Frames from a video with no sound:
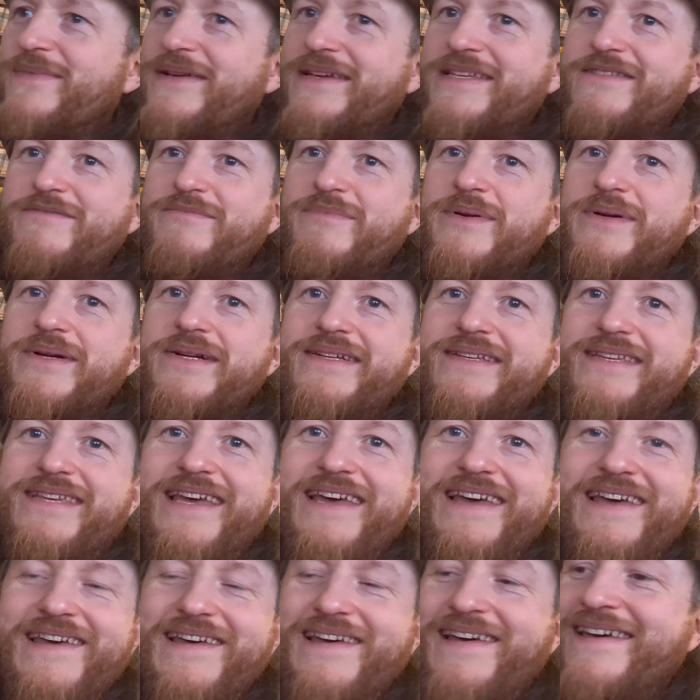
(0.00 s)
massive books
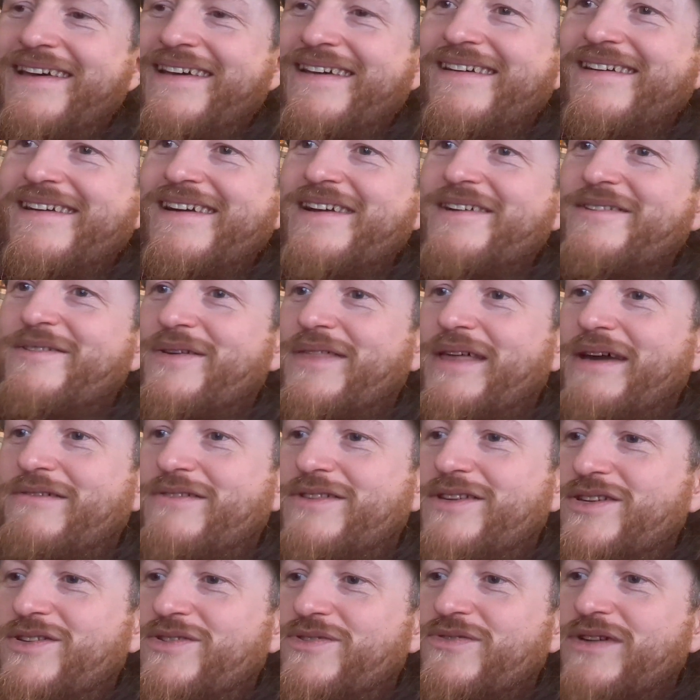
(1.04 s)
without
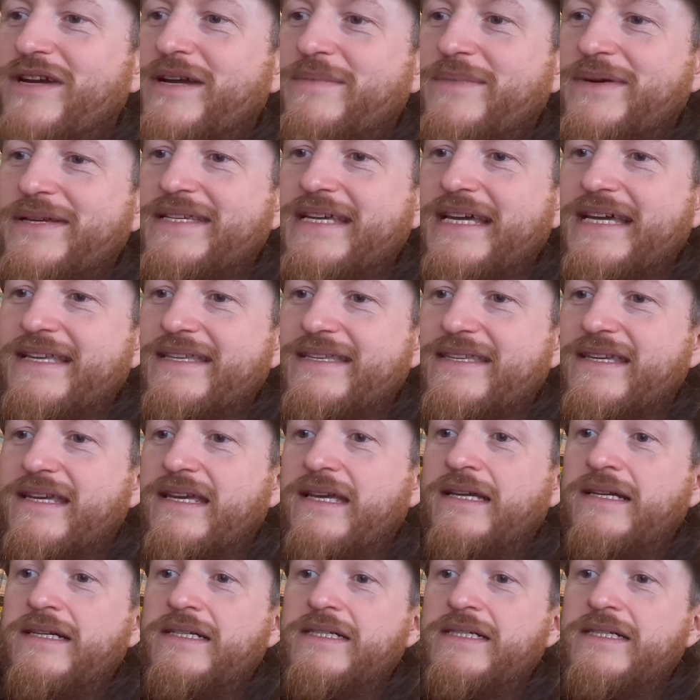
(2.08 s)
destroying my desk?